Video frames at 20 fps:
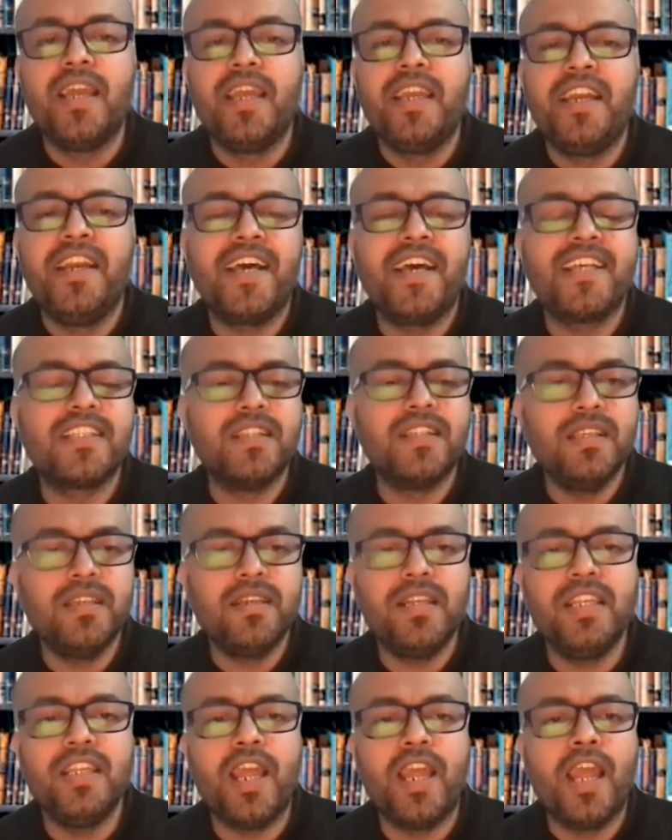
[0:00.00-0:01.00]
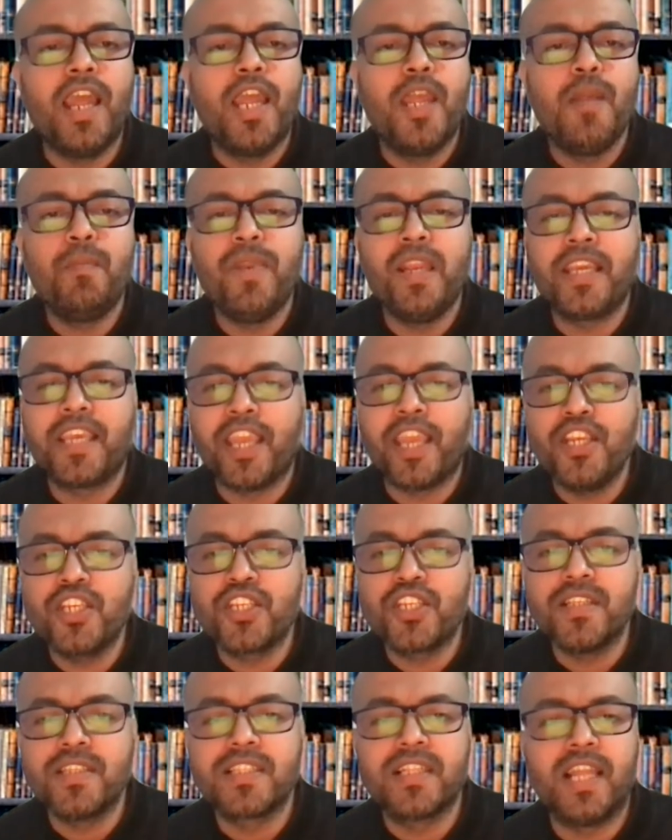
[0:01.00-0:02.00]
It has legal
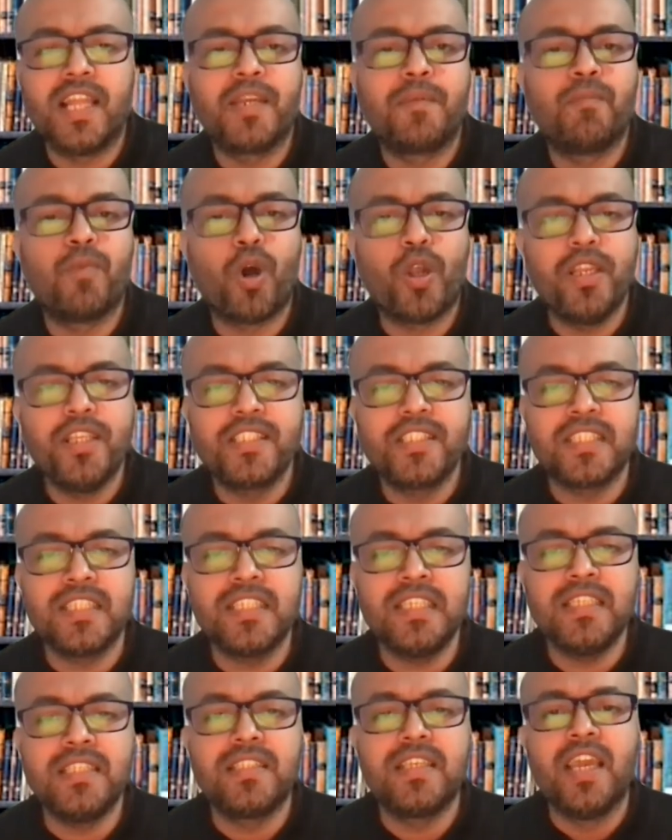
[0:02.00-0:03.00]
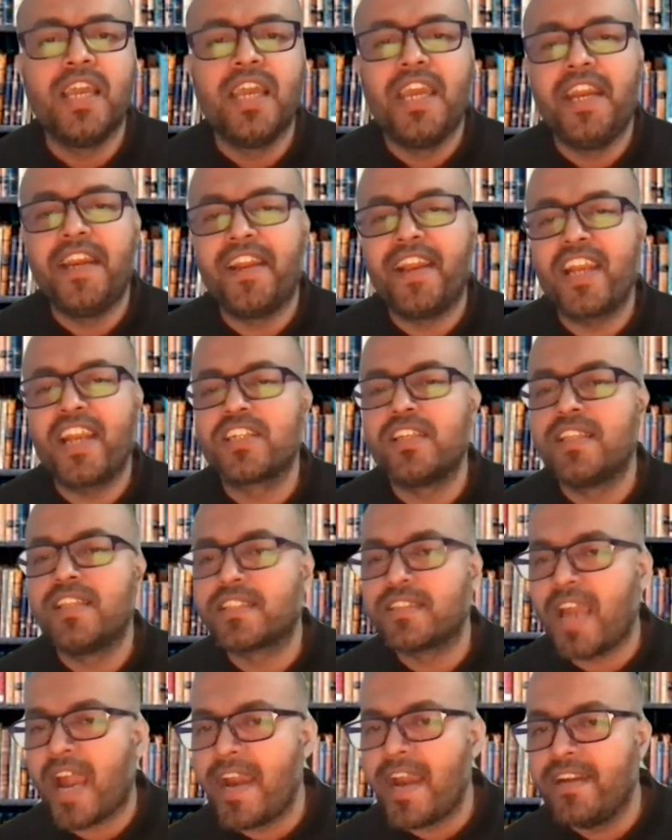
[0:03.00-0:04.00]
implications like policies, international
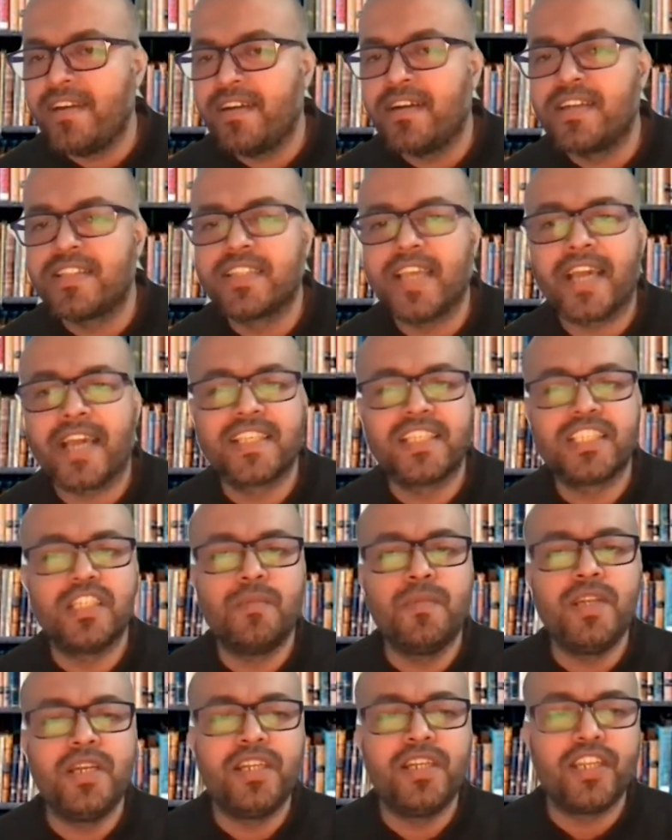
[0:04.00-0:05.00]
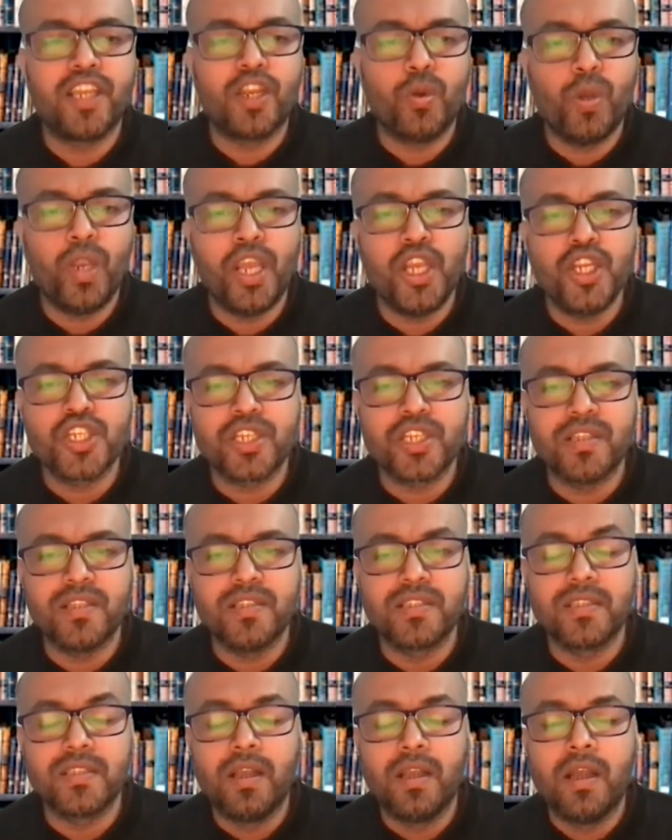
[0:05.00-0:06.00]
standards, accessibility regulations.